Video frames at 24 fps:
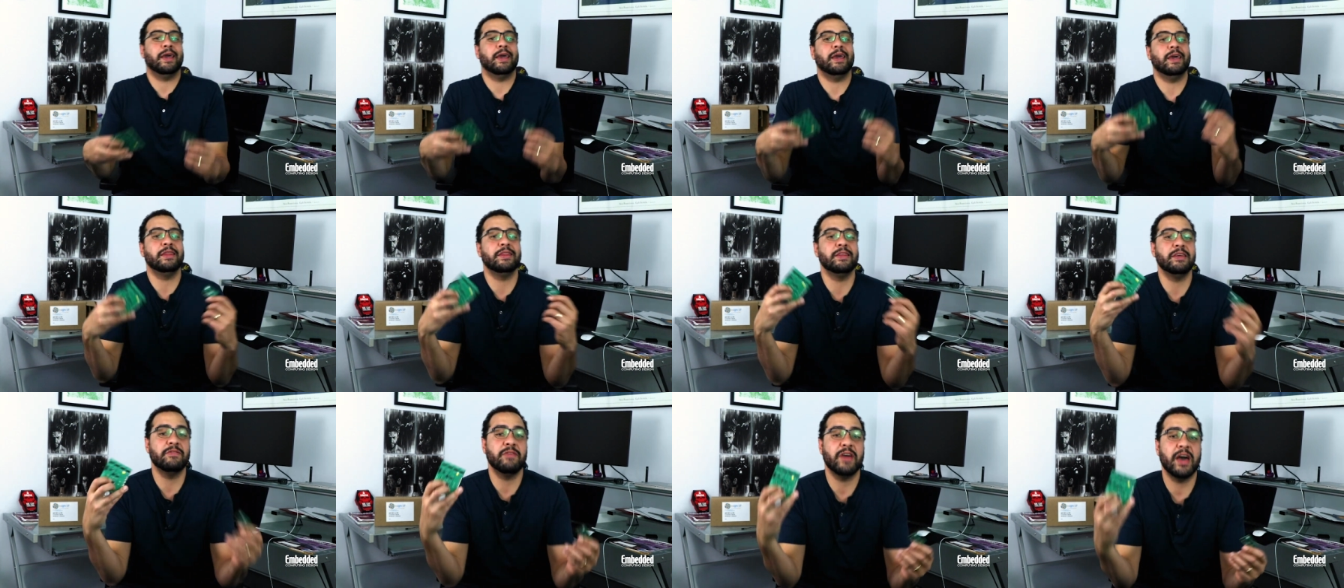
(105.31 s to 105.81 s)

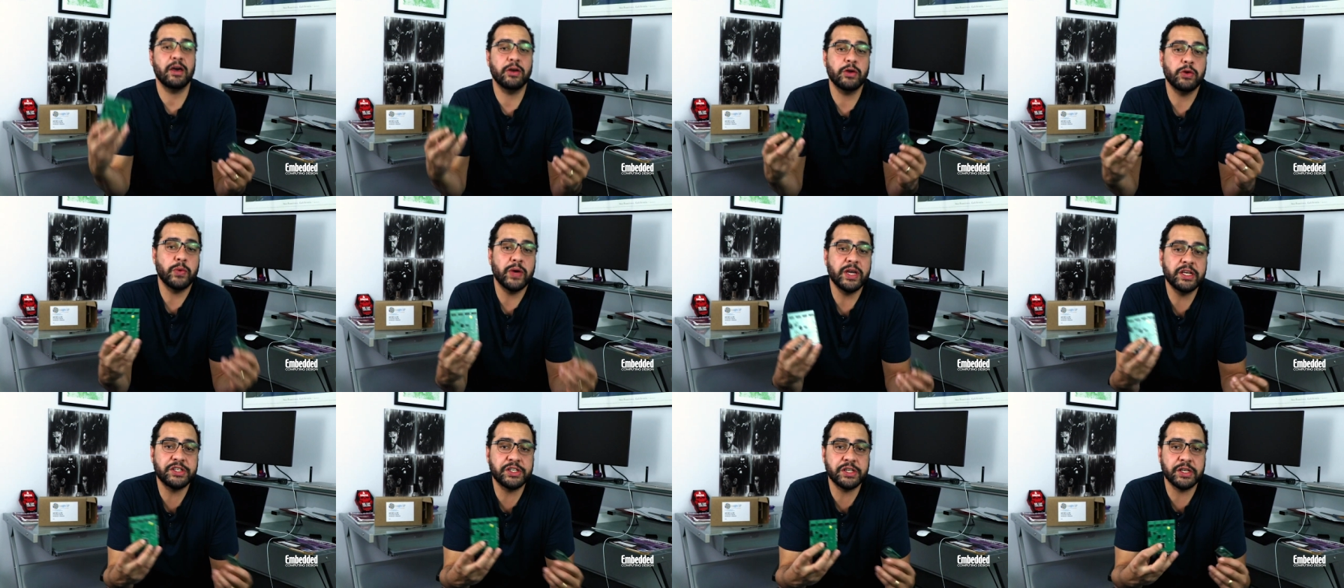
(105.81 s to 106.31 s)
In the
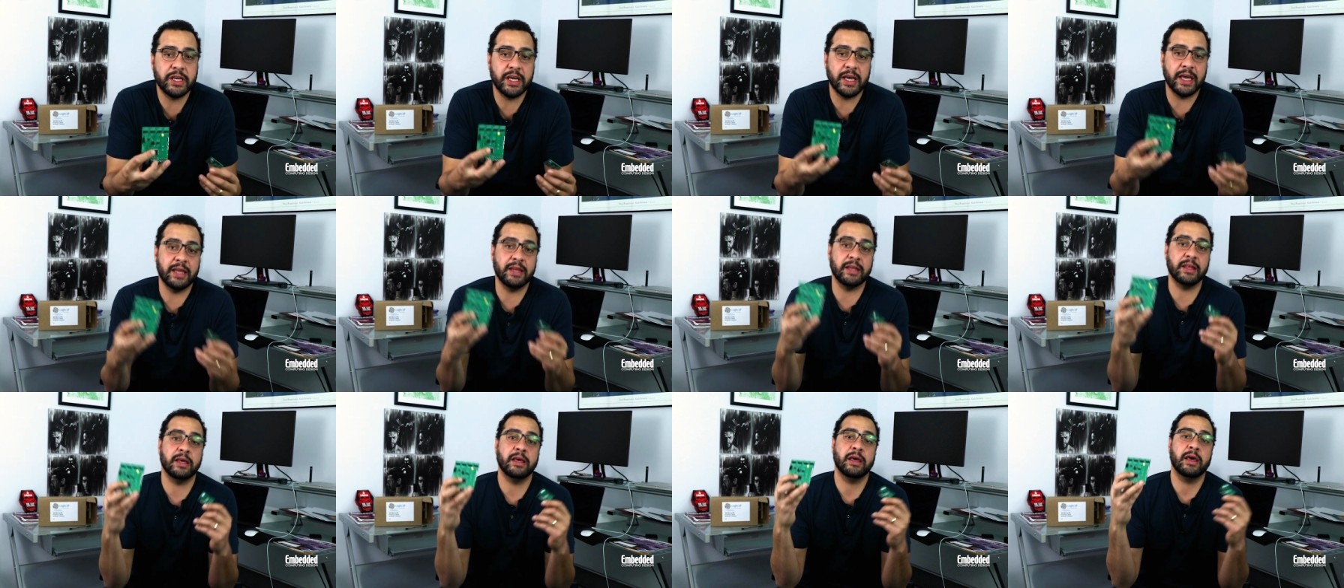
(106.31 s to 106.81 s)
evaluation
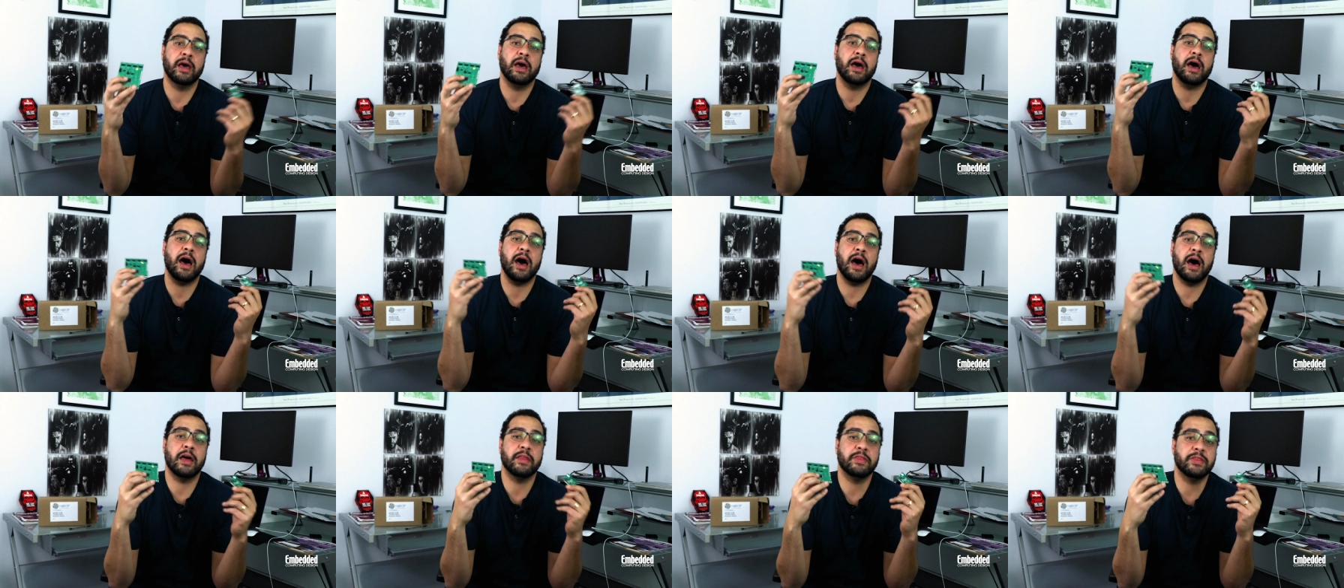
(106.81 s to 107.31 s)
kit,
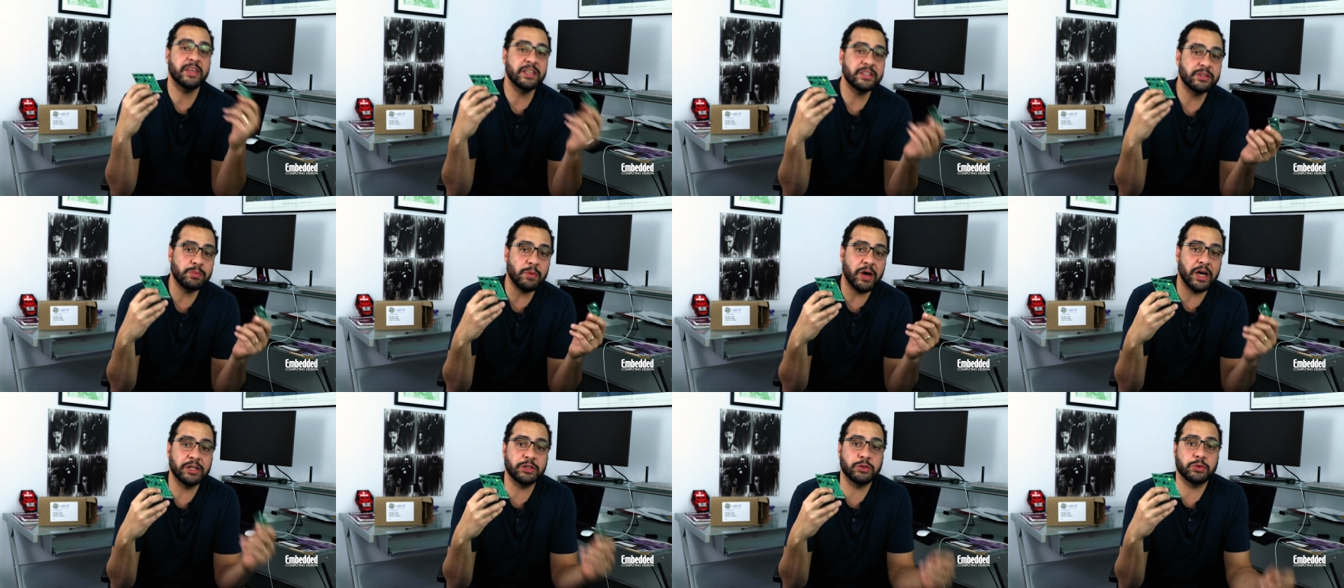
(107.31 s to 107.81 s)
this
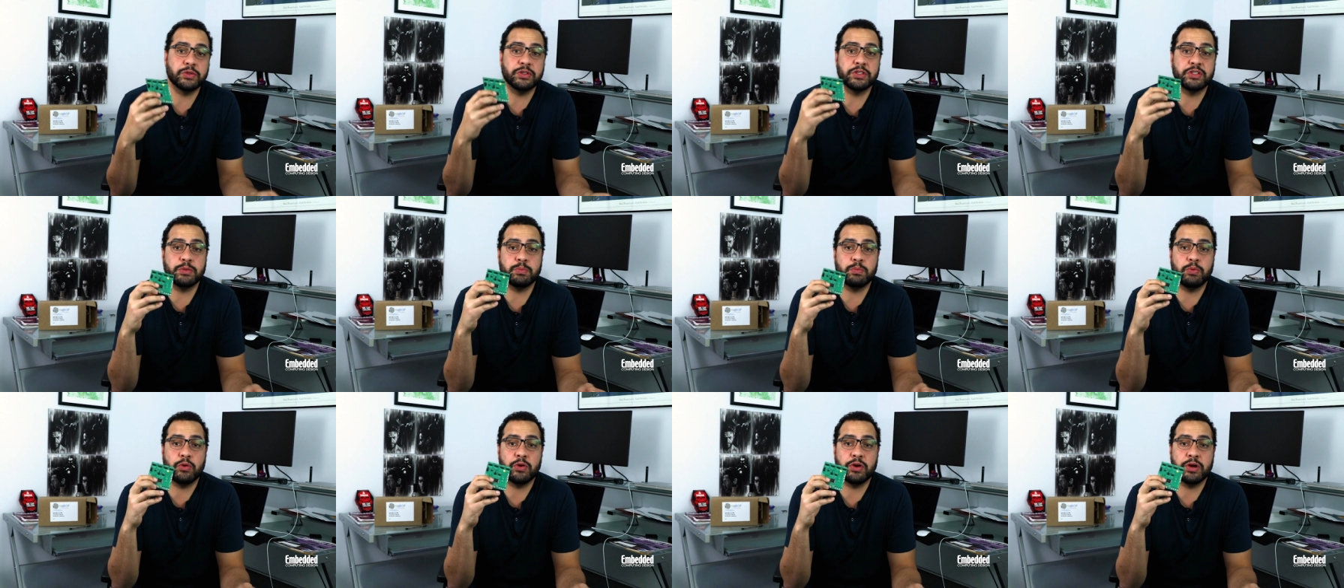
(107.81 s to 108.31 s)
module is
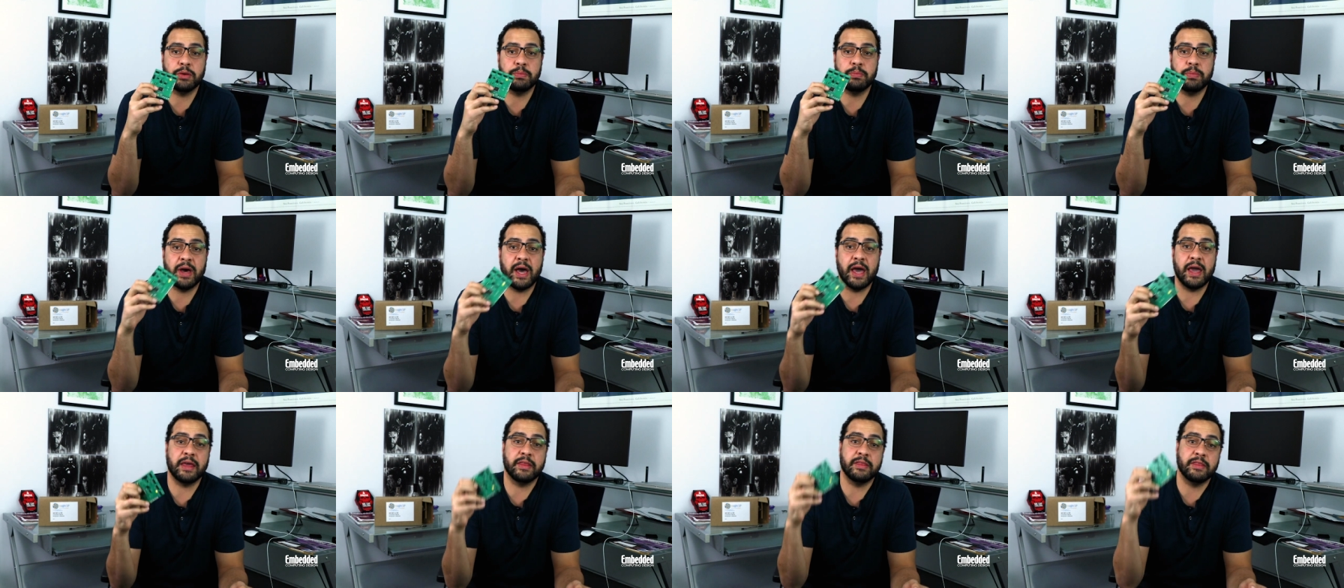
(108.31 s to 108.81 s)
supported
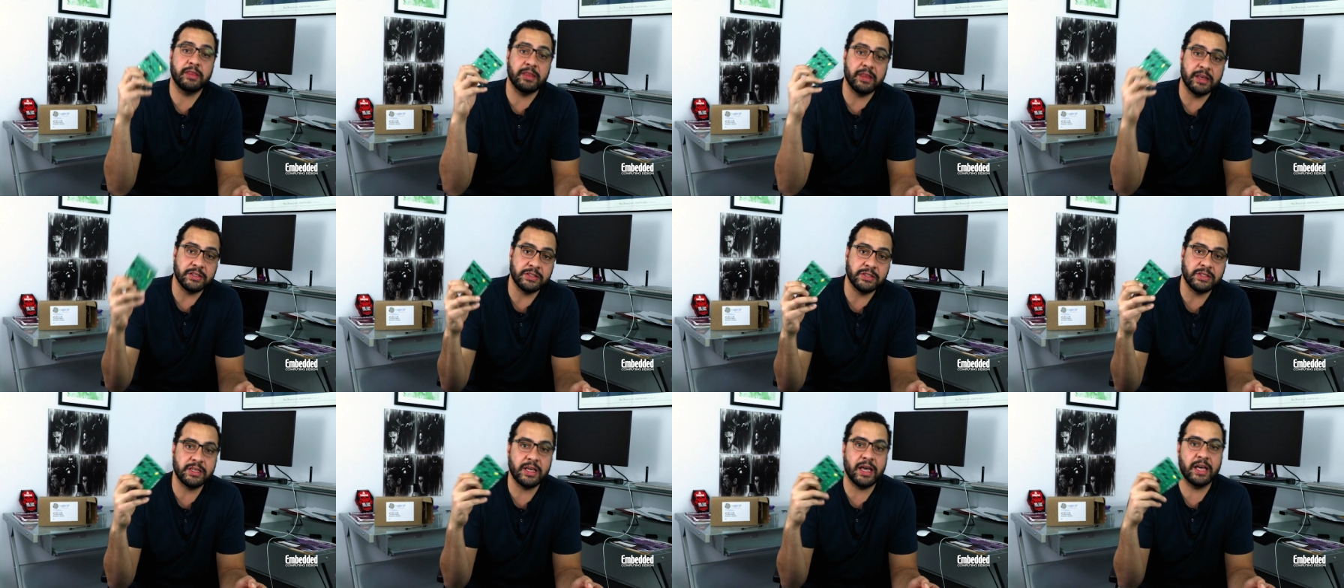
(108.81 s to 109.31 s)
by
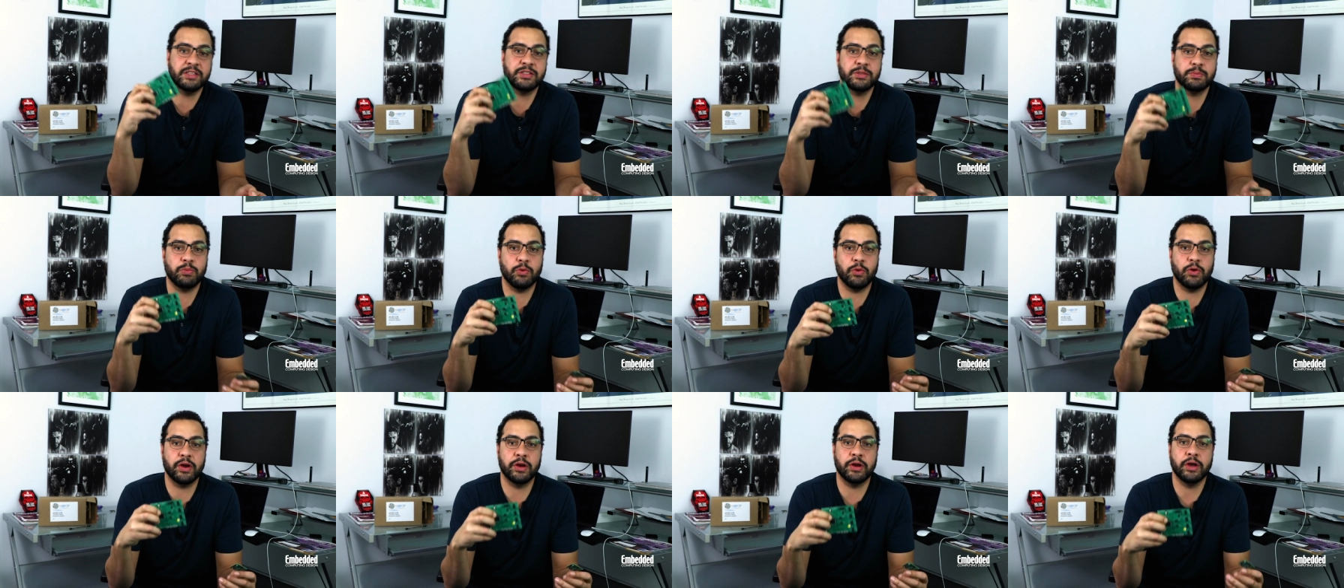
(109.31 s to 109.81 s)
this
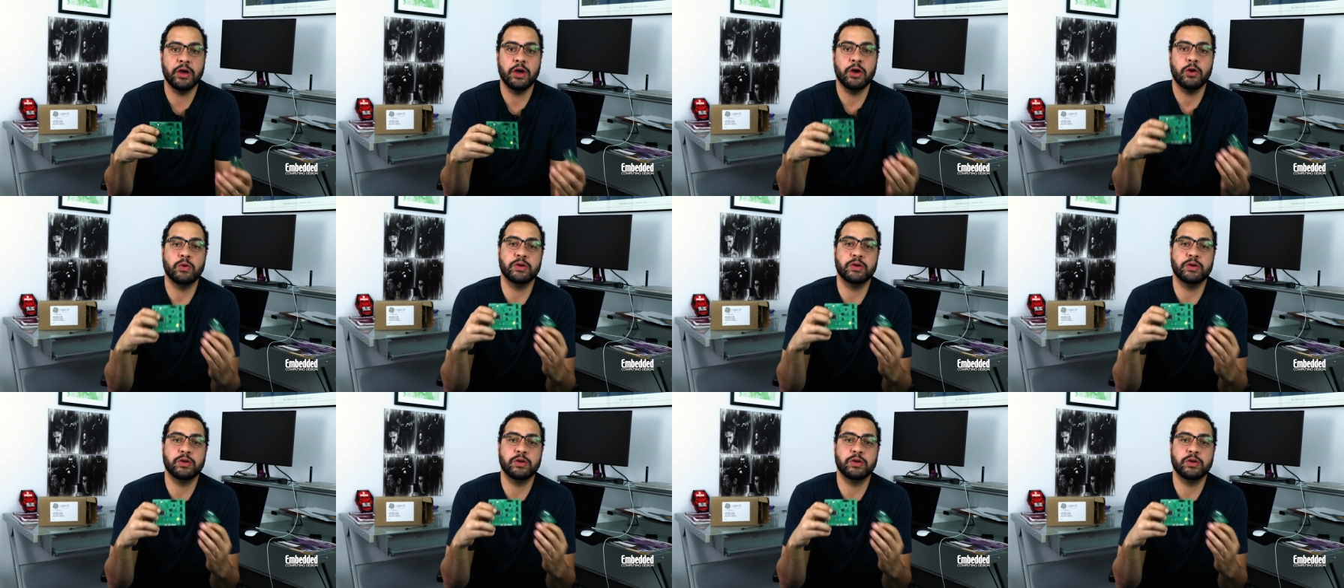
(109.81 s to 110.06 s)
test board,